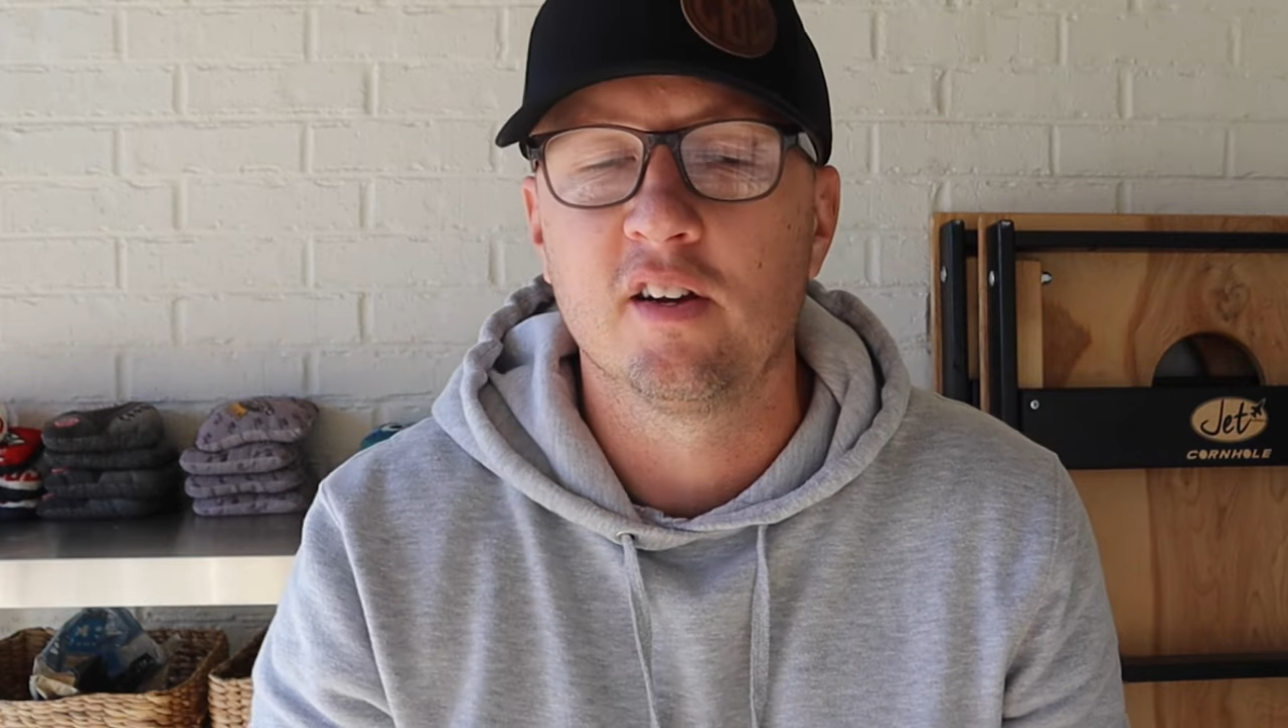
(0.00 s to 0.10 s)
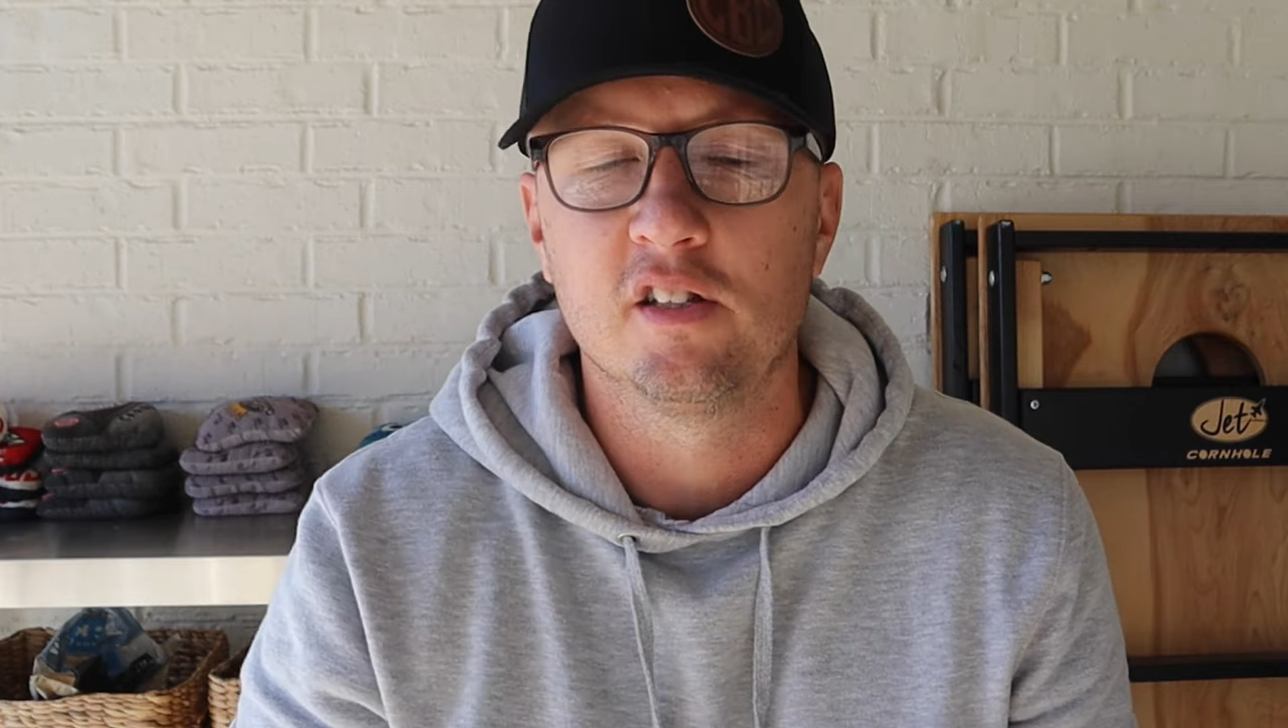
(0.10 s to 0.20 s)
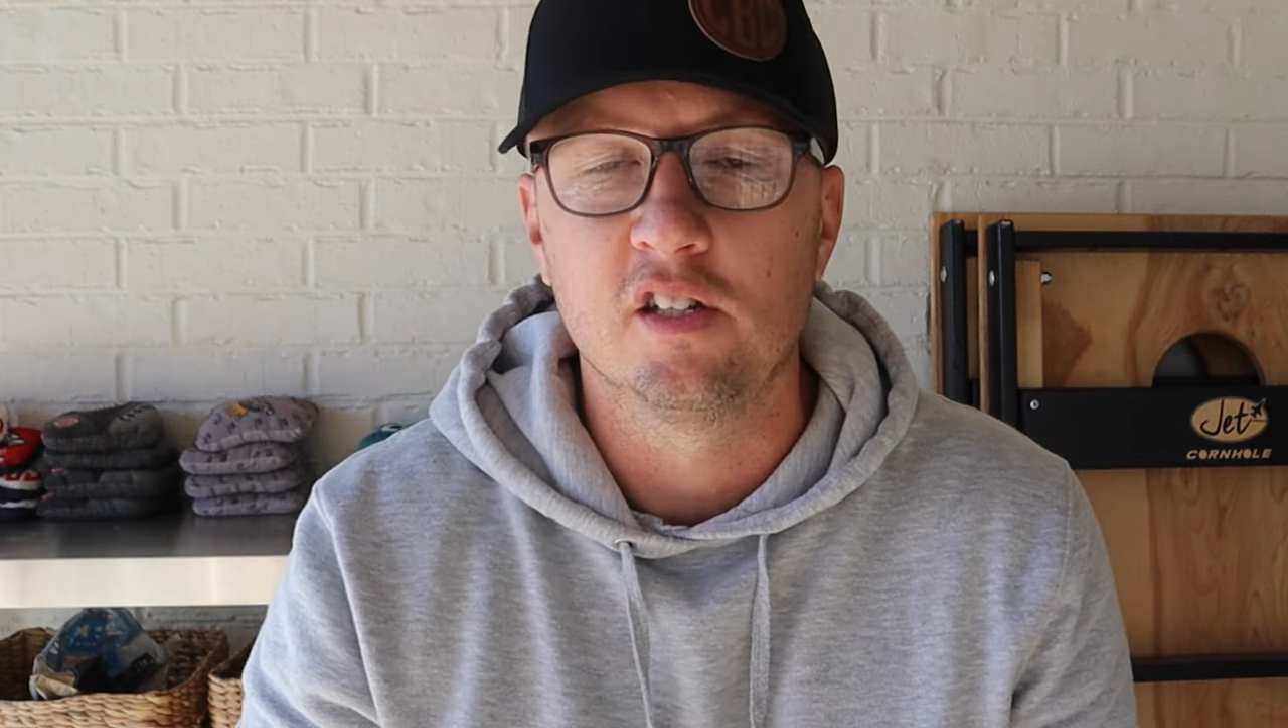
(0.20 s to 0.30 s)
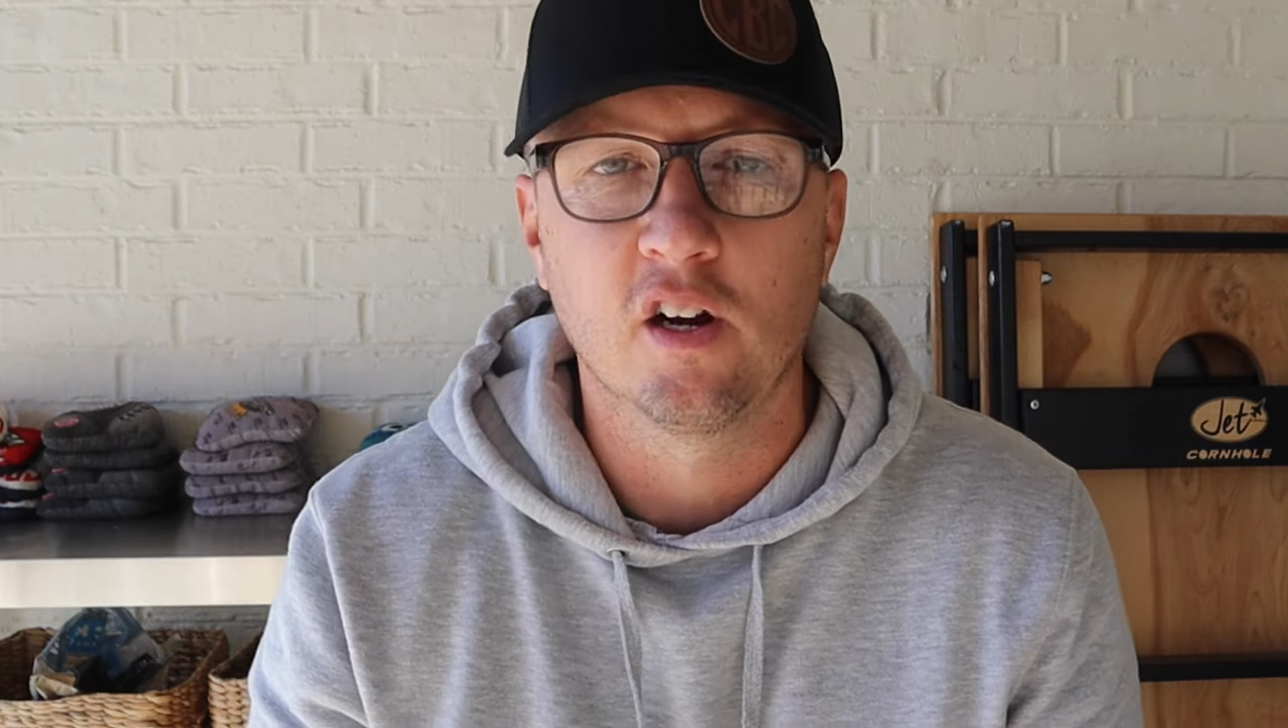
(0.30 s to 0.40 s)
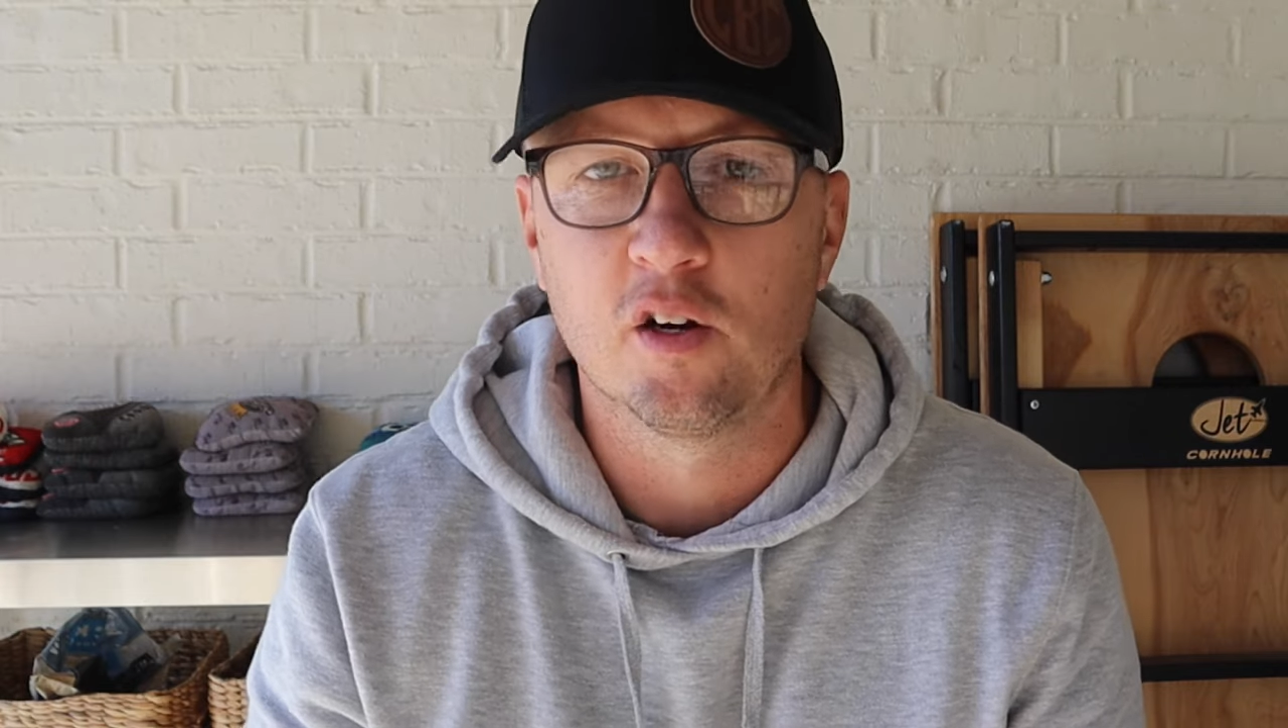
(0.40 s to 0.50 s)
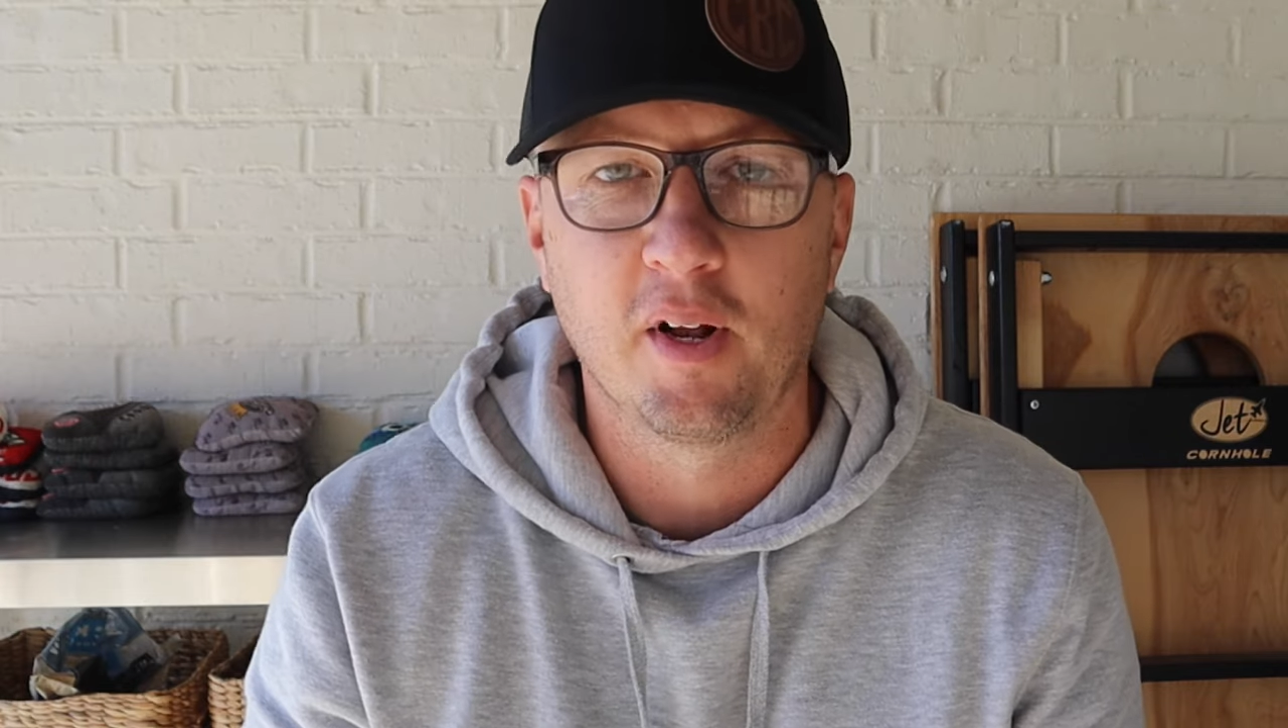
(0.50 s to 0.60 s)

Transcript: here in the yard,